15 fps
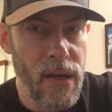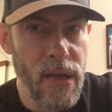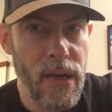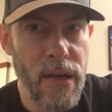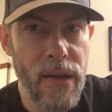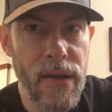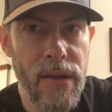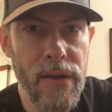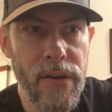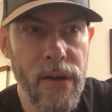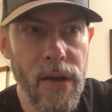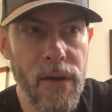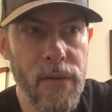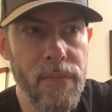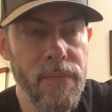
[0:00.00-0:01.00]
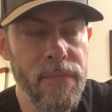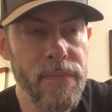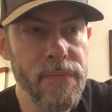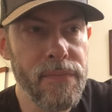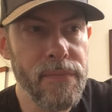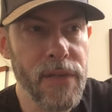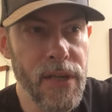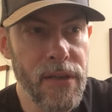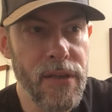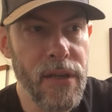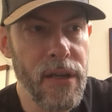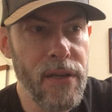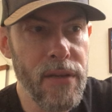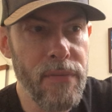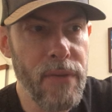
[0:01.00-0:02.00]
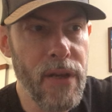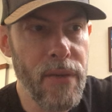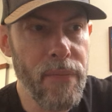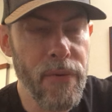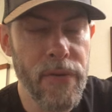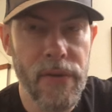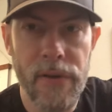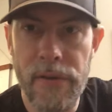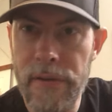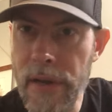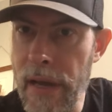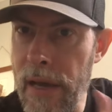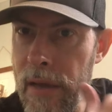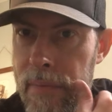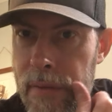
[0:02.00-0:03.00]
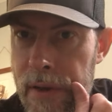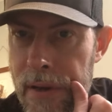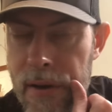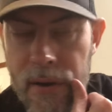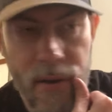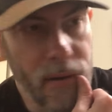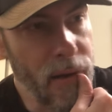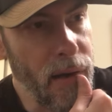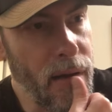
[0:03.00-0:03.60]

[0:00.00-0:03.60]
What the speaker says: And but he did meet up with another guy up there.